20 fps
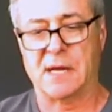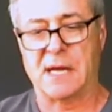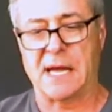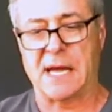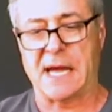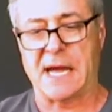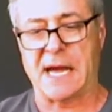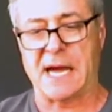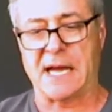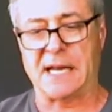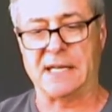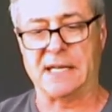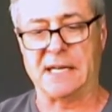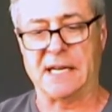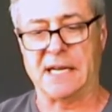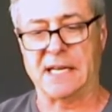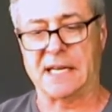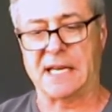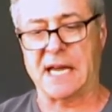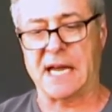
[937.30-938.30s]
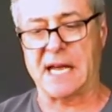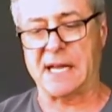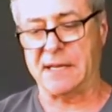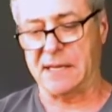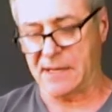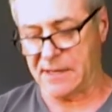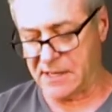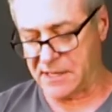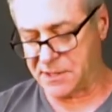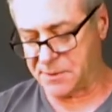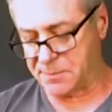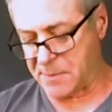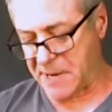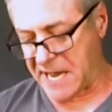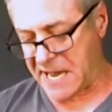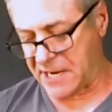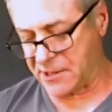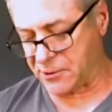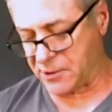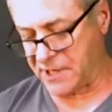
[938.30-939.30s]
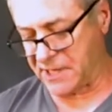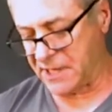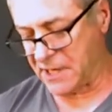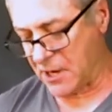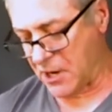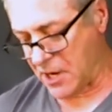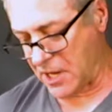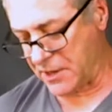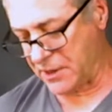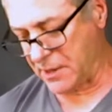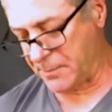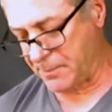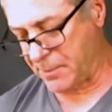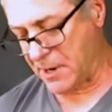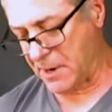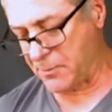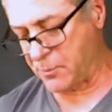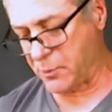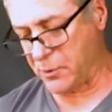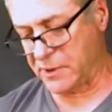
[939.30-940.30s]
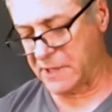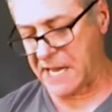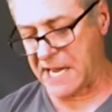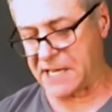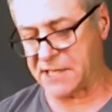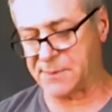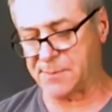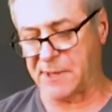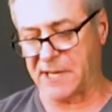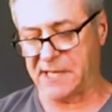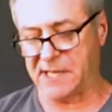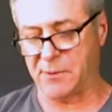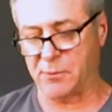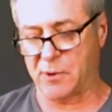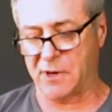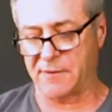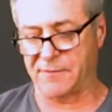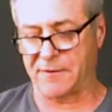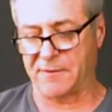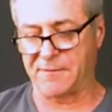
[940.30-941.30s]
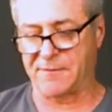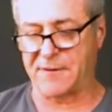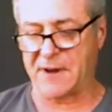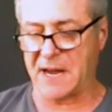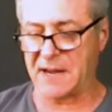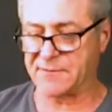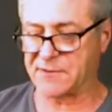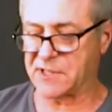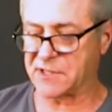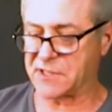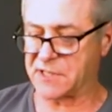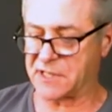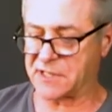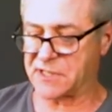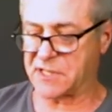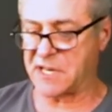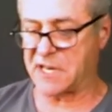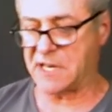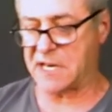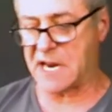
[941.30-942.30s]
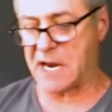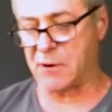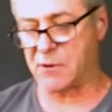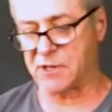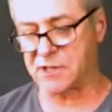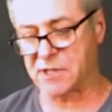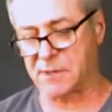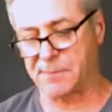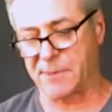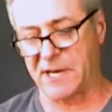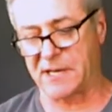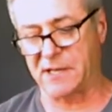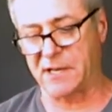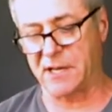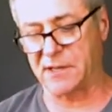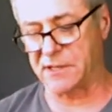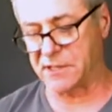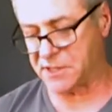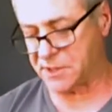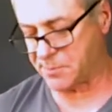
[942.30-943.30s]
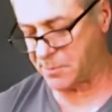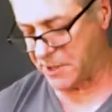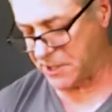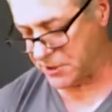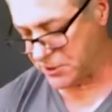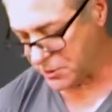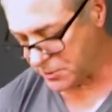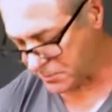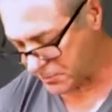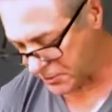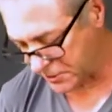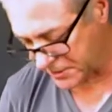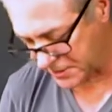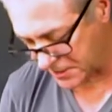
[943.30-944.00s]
And again, this battery on the pump will last me anywhere from 5 to 16 hours, depending on the speed you put